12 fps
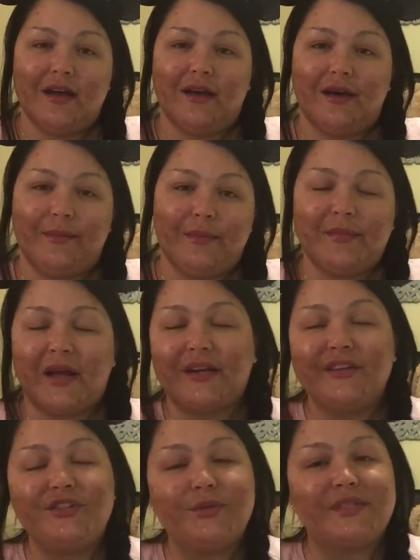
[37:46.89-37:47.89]
I'm not
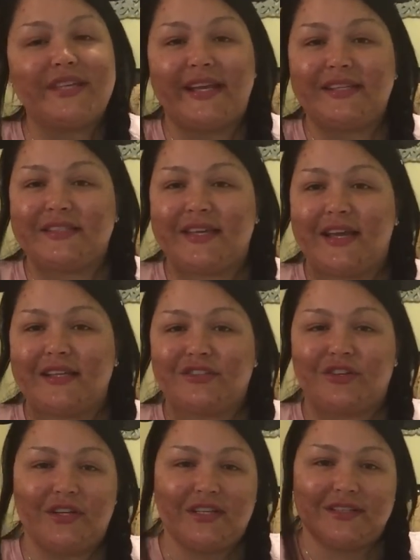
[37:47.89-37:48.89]
going to do a taste test
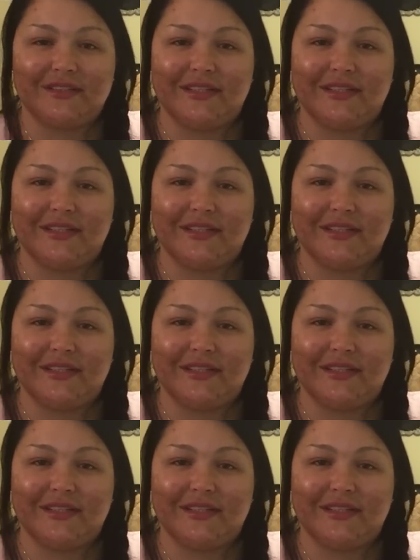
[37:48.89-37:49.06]
or anything